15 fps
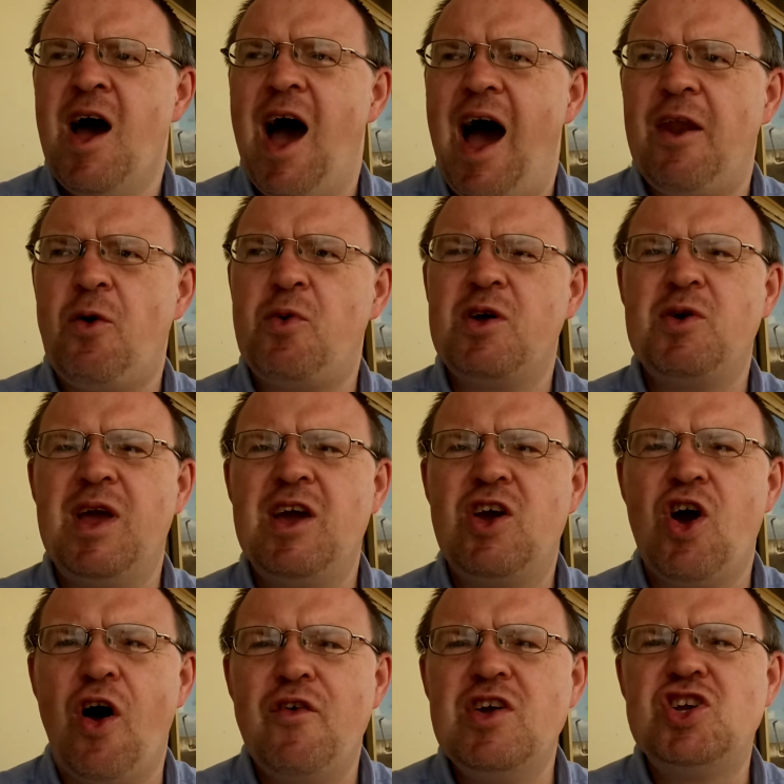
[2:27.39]
And I want to
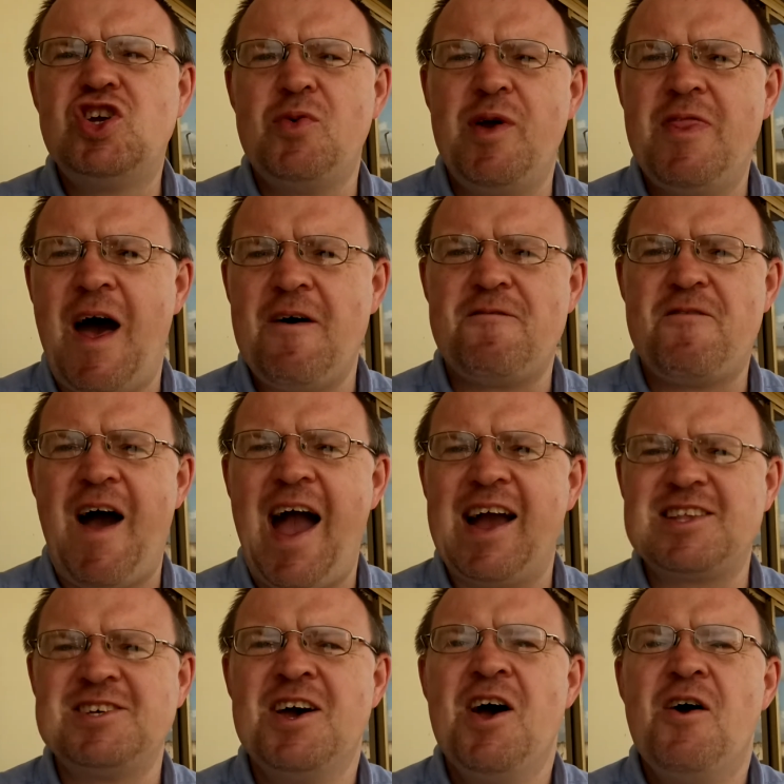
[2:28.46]
encourage you in that
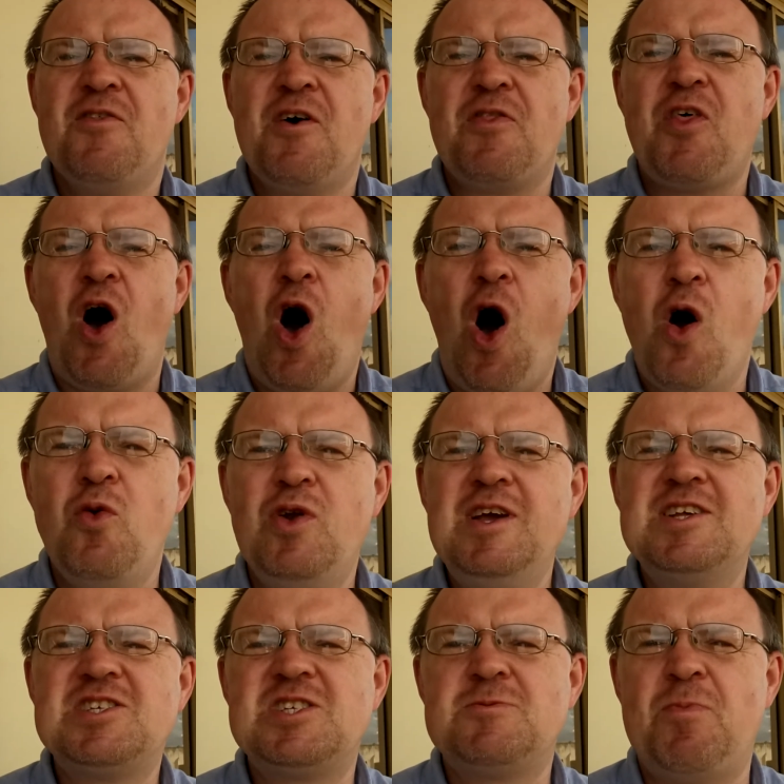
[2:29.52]
fact that the Holy
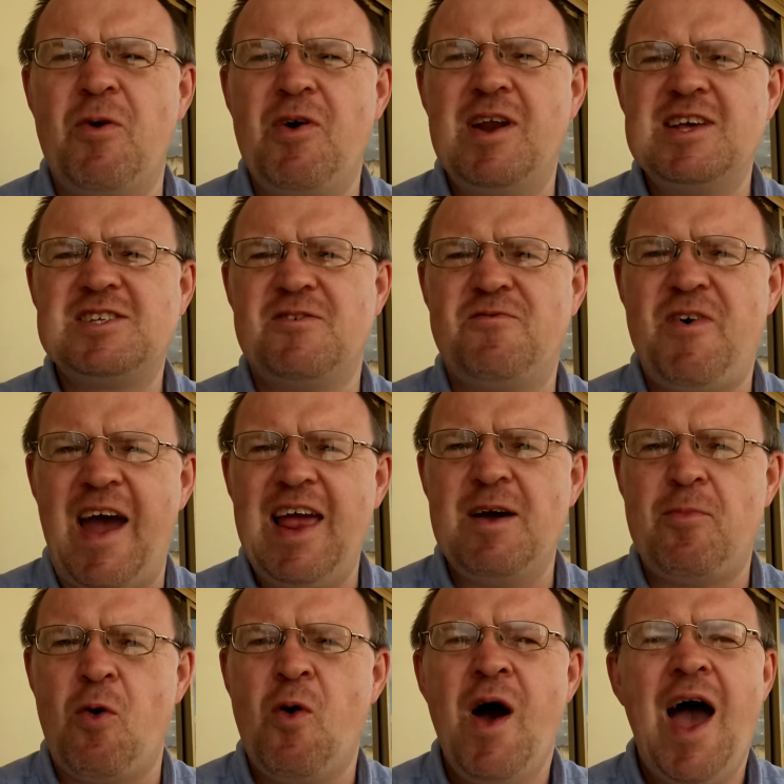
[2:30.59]
Spirit is
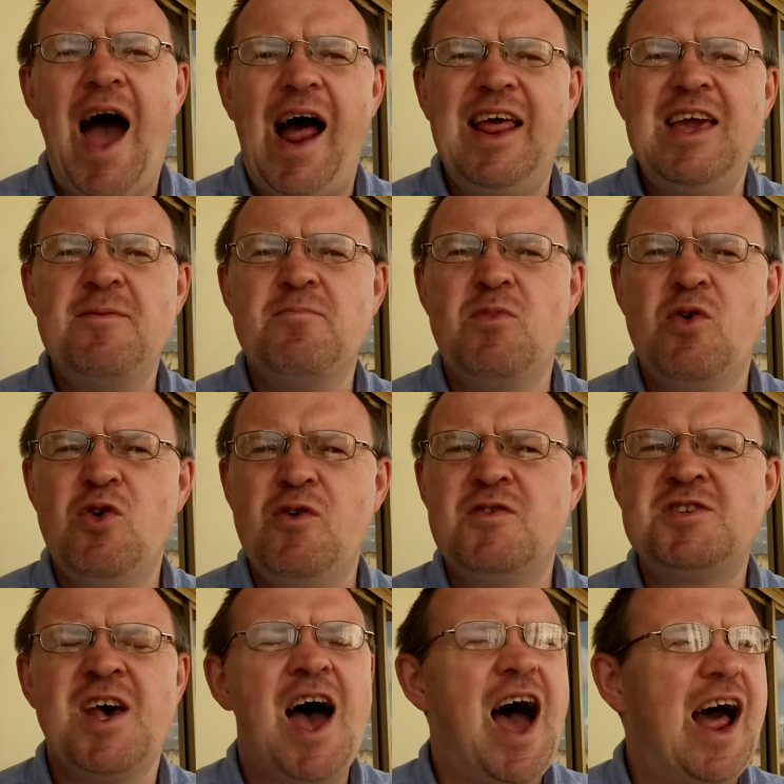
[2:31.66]
available and he
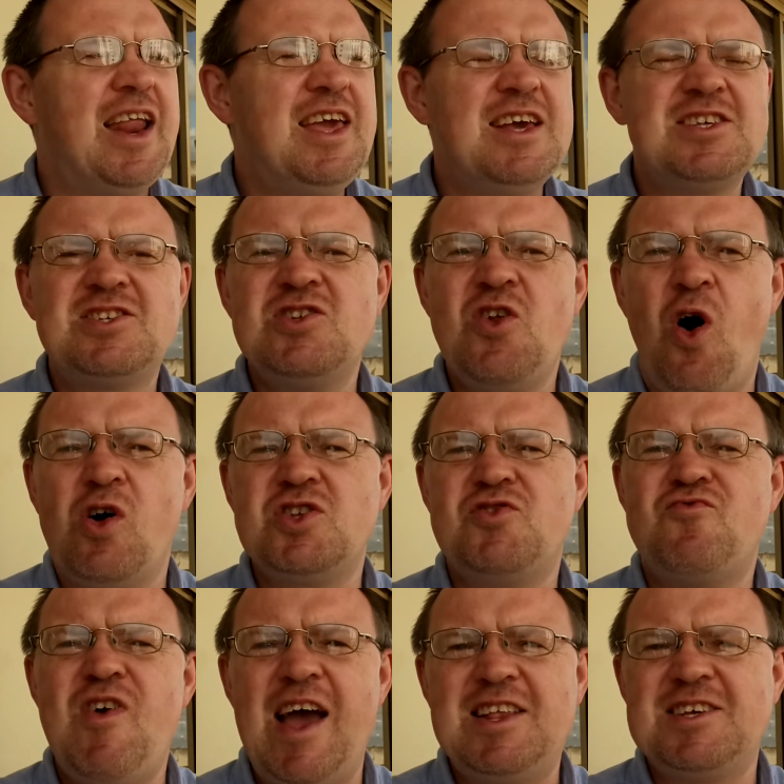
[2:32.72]
moves and he is not
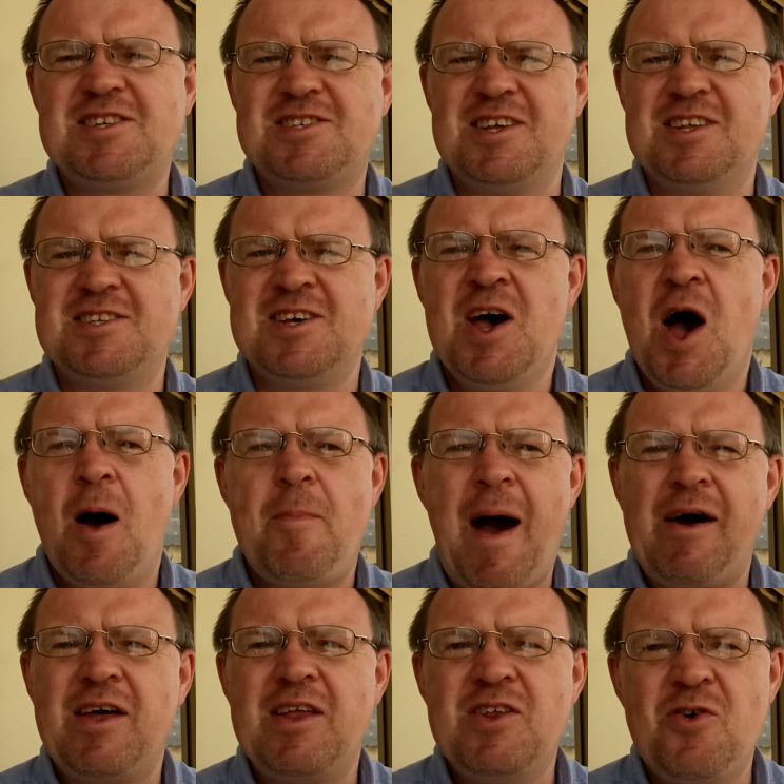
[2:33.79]
reticent
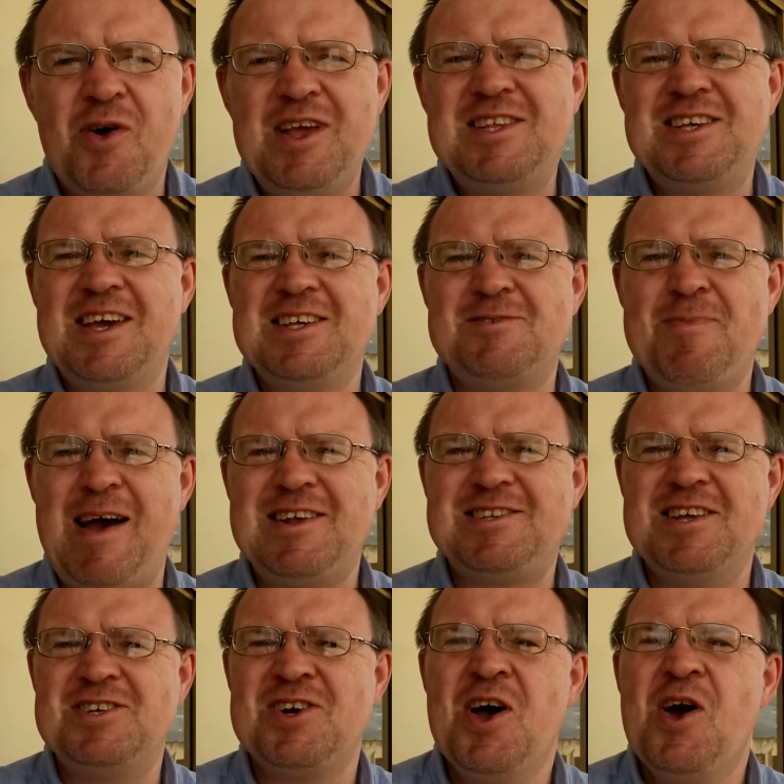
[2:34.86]
about anointing his
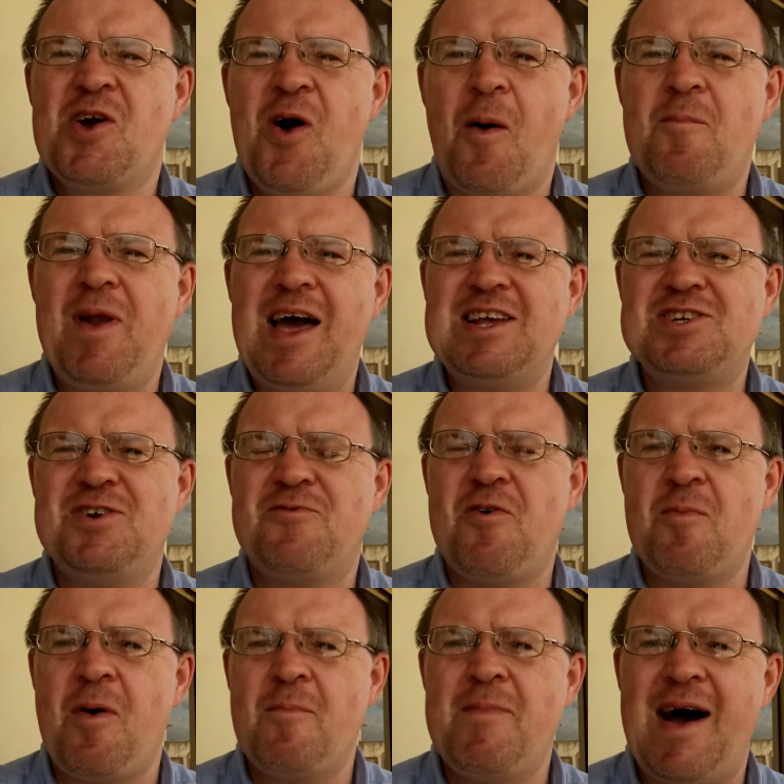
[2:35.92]
message. God bless you
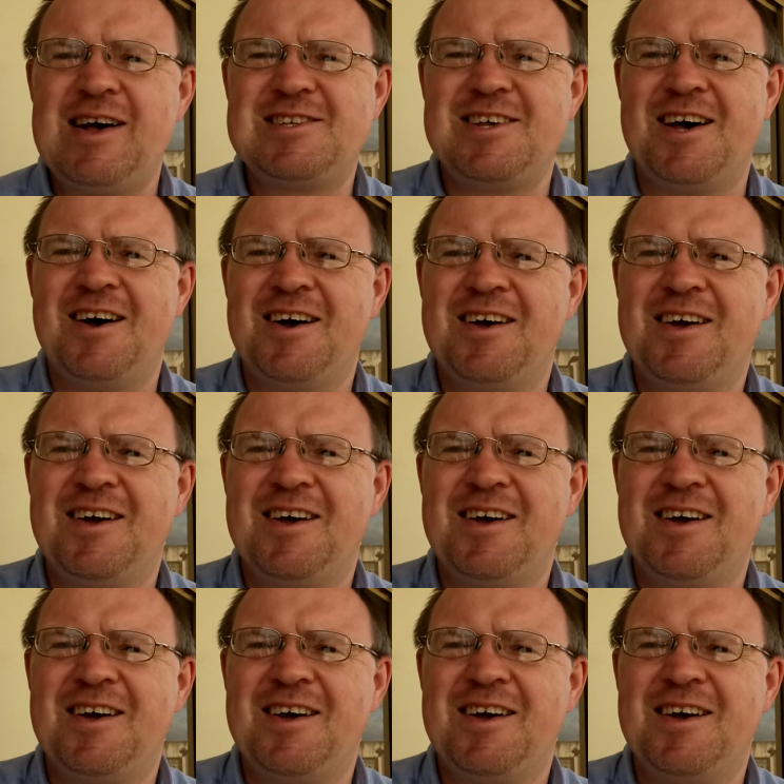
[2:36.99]
from Mombasa.